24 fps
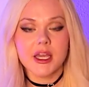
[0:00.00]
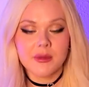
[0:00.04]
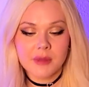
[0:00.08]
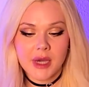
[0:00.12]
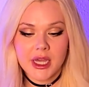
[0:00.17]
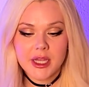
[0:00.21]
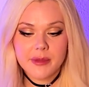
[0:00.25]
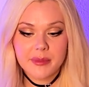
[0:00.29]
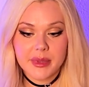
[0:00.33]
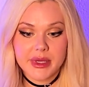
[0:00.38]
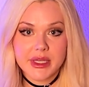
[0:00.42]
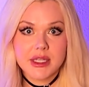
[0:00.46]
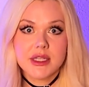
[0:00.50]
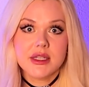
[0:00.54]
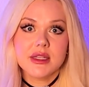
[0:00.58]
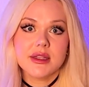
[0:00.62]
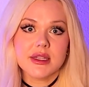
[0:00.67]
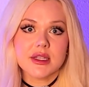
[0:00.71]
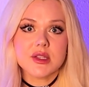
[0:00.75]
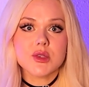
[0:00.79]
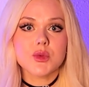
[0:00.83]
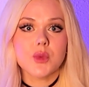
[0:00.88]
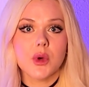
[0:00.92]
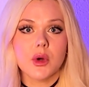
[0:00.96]
In my opinion,
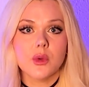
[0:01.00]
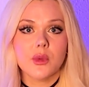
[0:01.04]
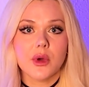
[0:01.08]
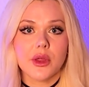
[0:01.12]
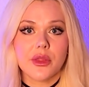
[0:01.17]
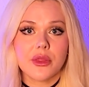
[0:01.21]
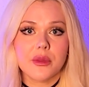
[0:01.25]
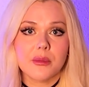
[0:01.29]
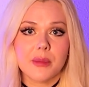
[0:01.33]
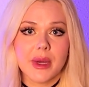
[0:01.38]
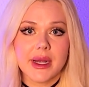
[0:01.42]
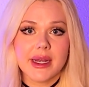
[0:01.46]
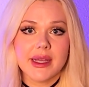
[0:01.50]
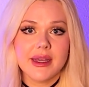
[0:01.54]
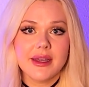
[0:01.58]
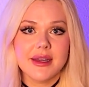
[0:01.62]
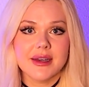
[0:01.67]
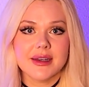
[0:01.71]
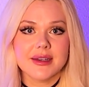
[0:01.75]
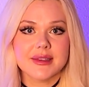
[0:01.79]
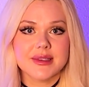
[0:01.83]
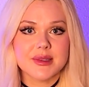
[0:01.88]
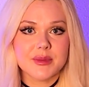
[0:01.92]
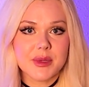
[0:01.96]
that's well worth the money,
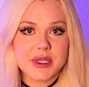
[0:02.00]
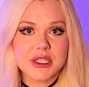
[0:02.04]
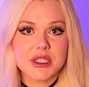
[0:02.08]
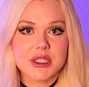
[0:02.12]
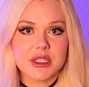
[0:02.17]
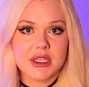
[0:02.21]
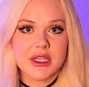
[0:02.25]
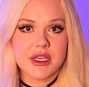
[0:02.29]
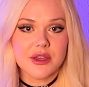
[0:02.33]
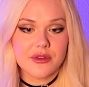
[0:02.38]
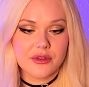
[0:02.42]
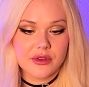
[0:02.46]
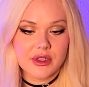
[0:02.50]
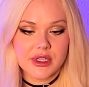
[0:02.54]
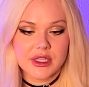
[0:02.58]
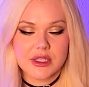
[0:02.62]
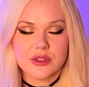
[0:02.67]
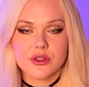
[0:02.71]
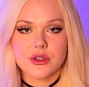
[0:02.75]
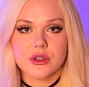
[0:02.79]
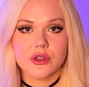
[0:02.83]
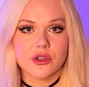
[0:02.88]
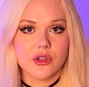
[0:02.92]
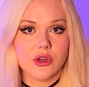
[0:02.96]
especially if you
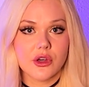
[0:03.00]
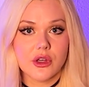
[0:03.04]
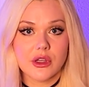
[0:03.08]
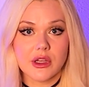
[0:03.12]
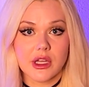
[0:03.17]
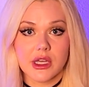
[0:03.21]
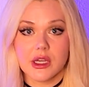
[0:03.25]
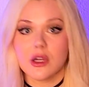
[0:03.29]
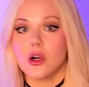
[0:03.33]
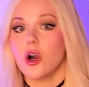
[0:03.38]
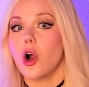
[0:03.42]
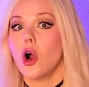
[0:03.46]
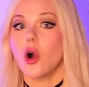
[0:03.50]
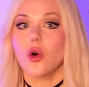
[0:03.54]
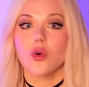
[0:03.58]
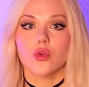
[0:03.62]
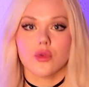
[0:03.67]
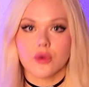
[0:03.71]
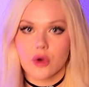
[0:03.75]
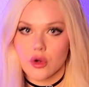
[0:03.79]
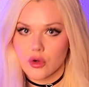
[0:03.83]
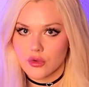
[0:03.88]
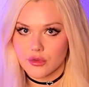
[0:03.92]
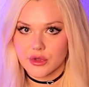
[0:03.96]
need to learn like a whole
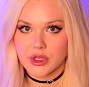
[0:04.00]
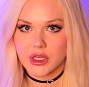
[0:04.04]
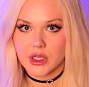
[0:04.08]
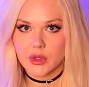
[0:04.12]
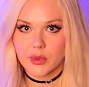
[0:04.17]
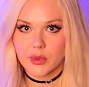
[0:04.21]
role really